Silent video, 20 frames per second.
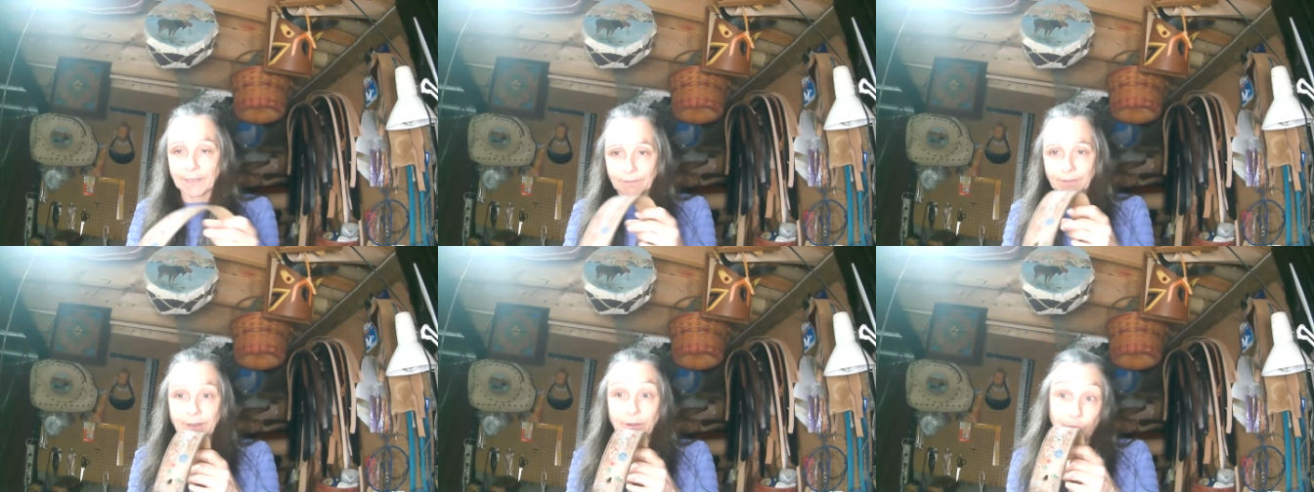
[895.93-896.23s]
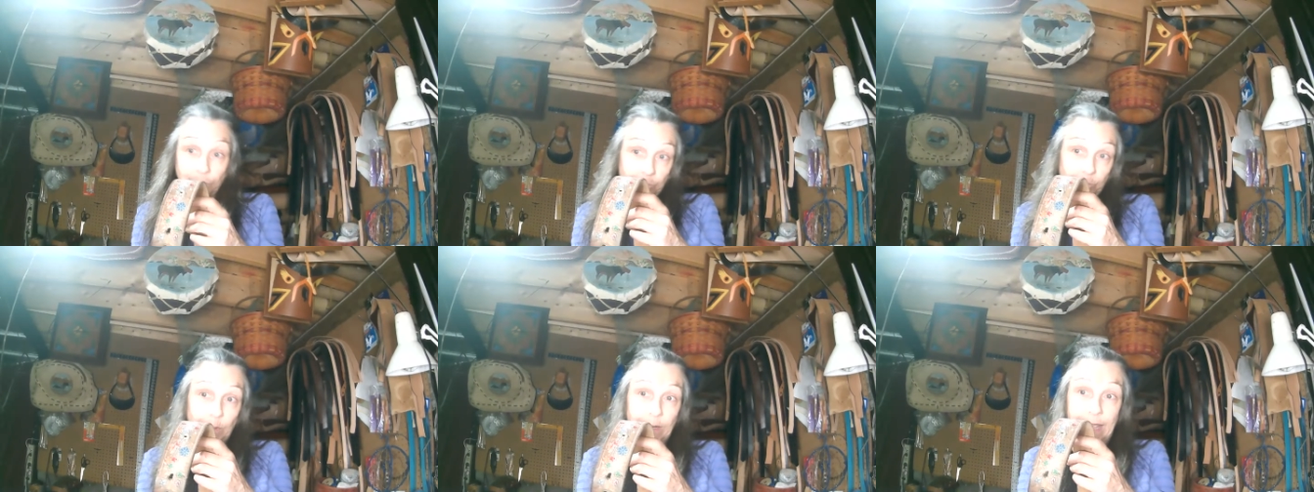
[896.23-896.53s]
I
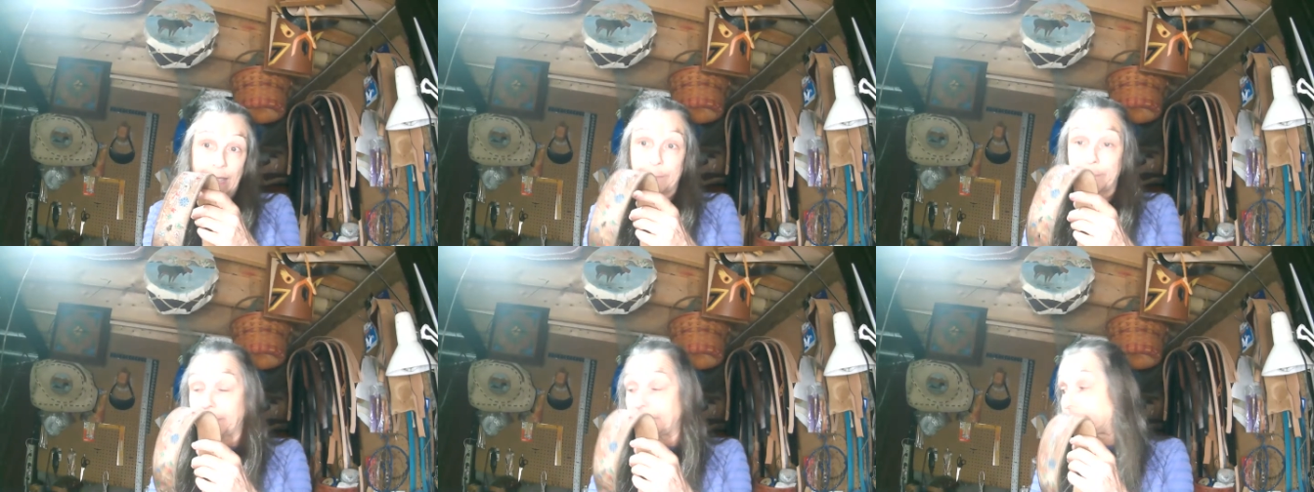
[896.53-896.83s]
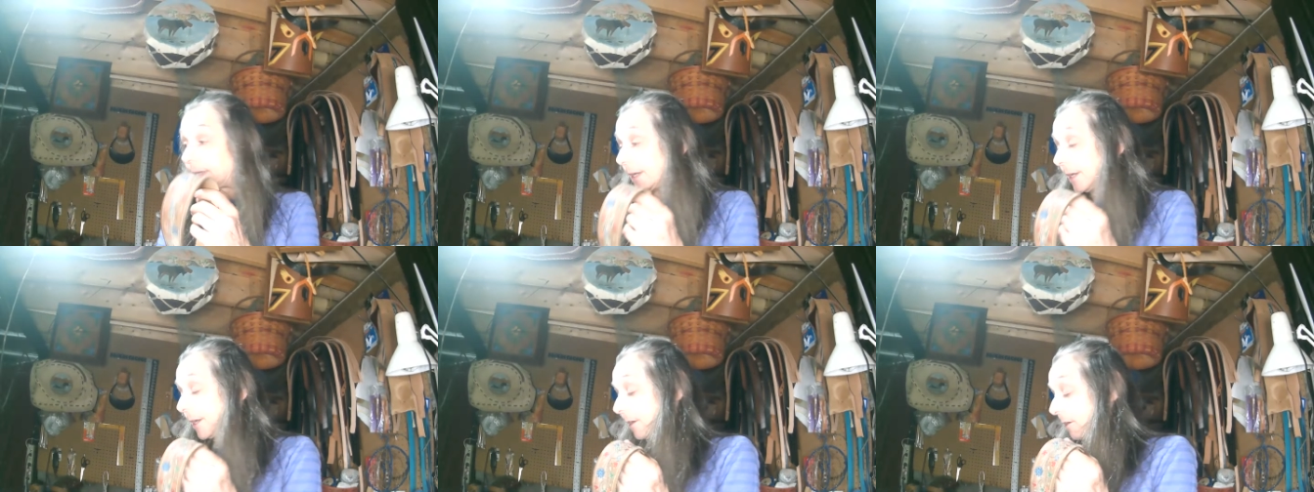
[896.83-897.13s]
think, what
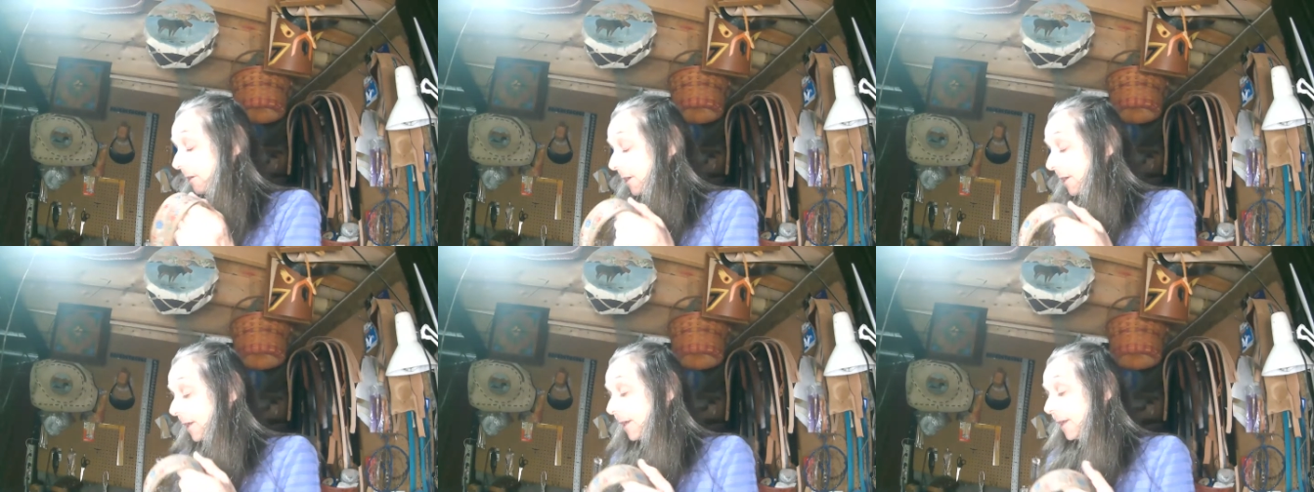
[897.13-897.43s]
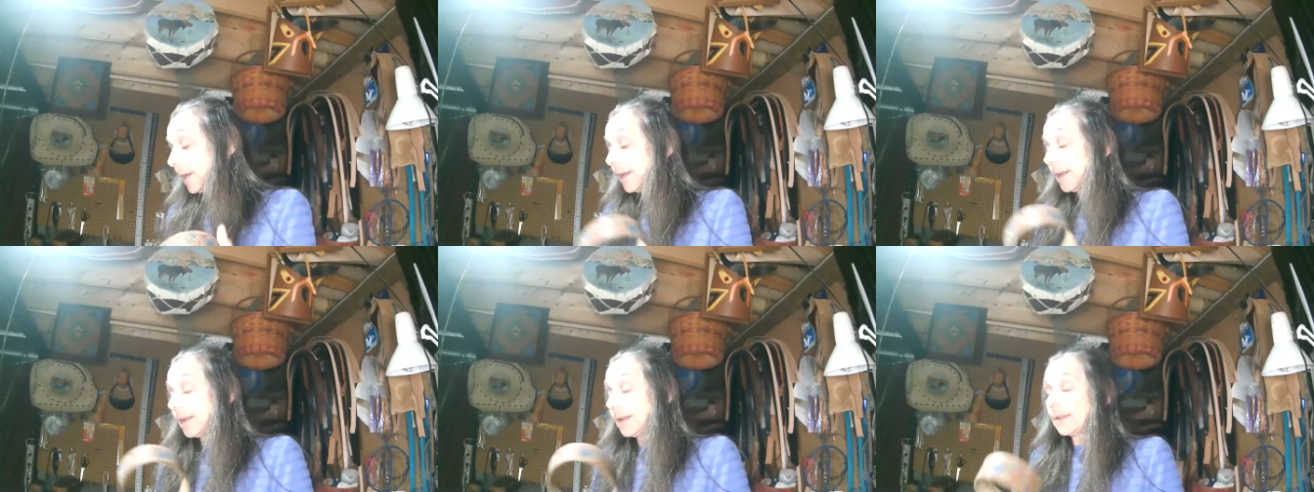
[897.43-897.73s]
happened here.
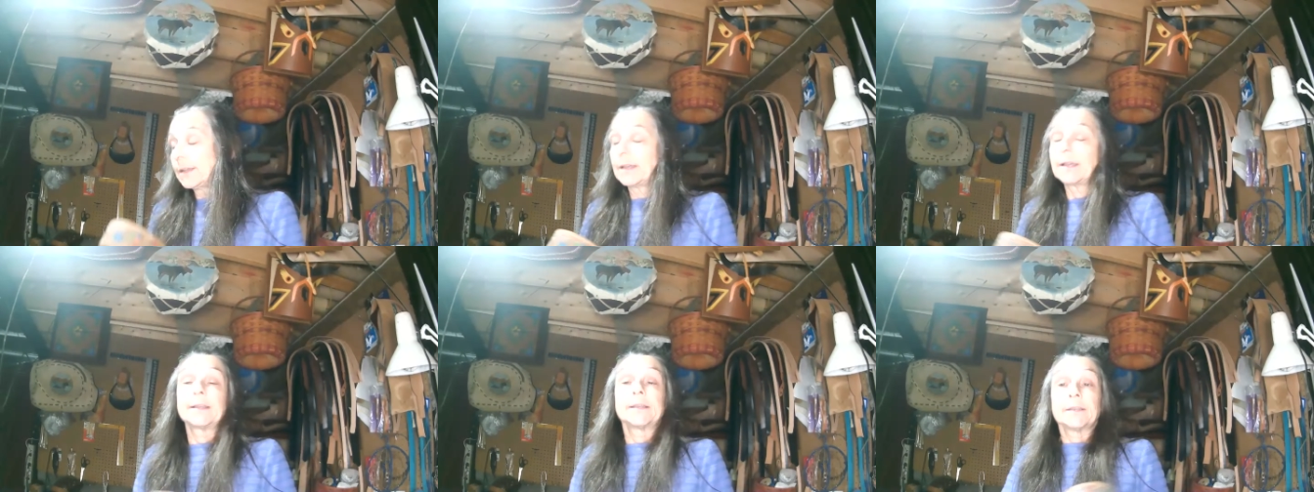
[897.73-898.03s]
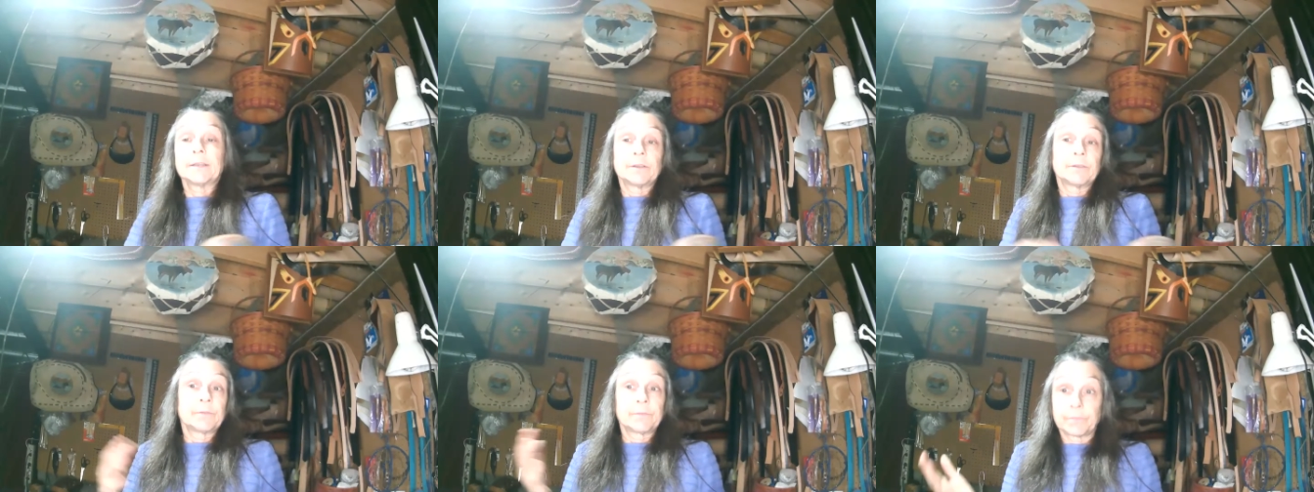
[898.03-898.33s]

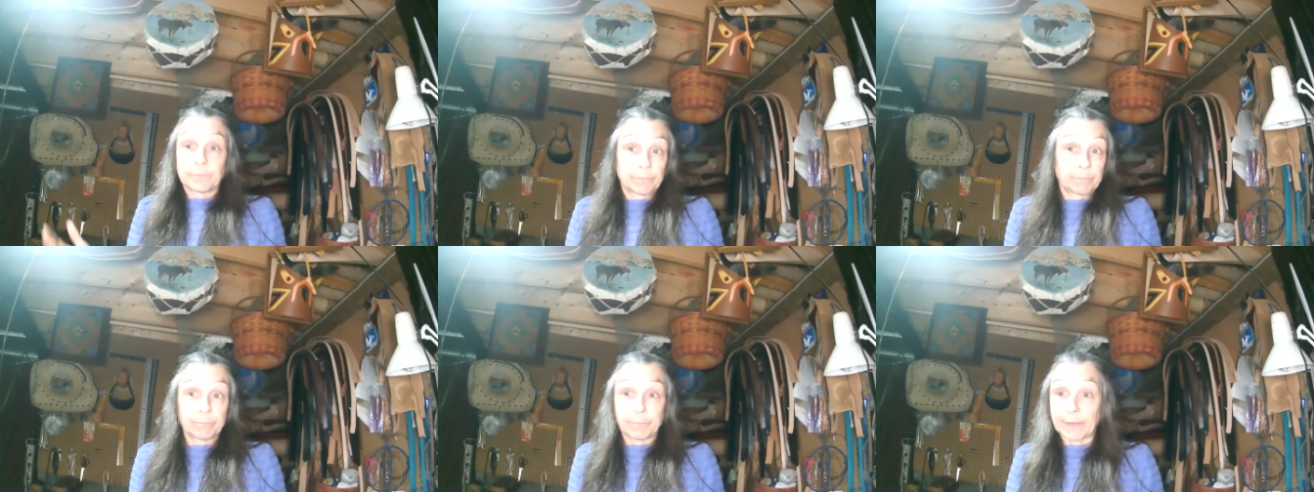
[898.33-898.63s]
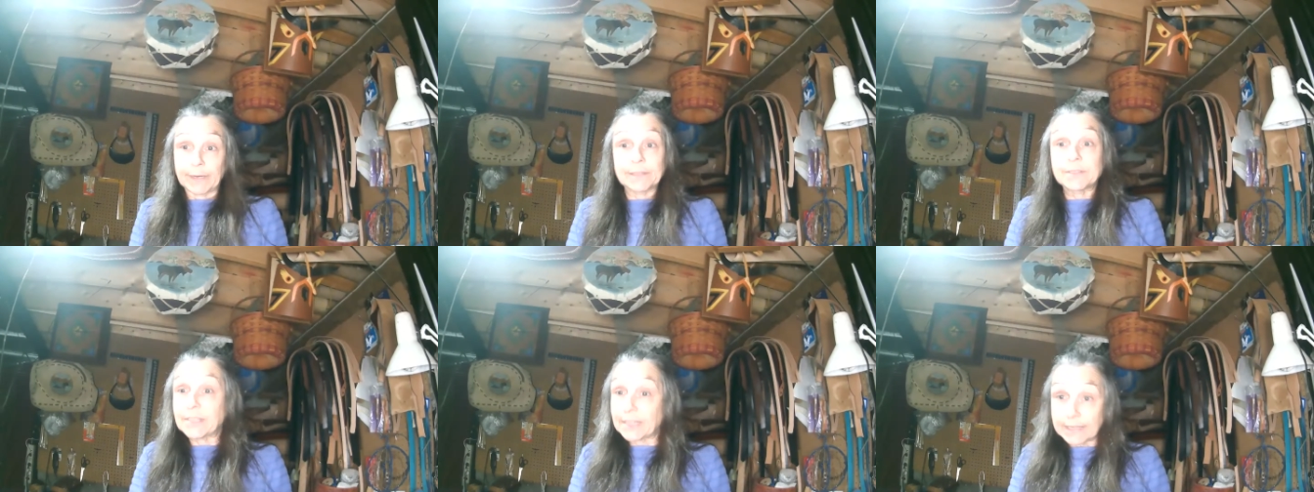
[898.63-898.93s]

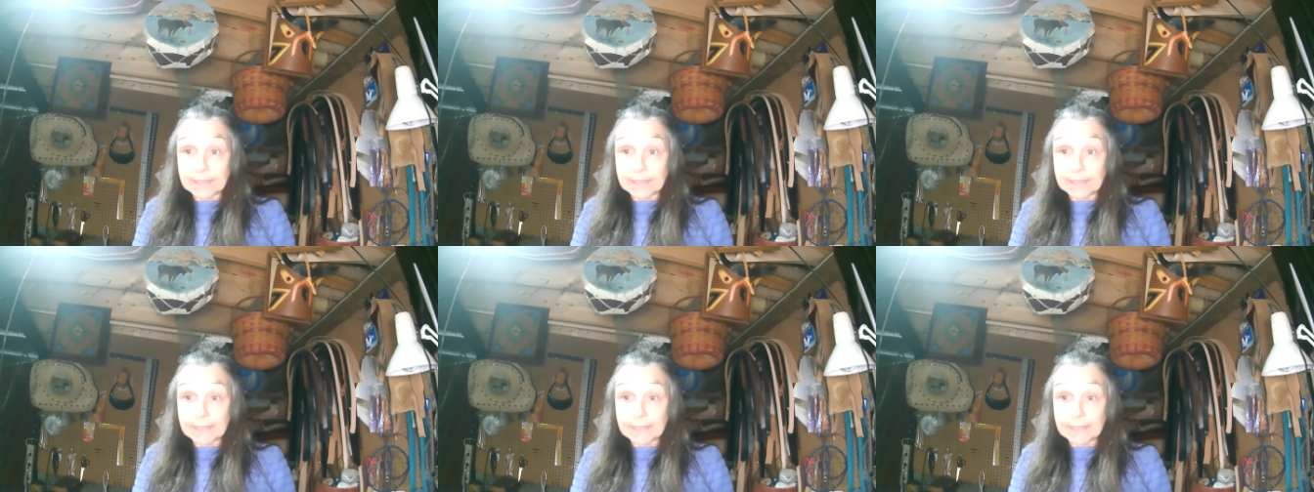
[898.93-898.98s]
But it's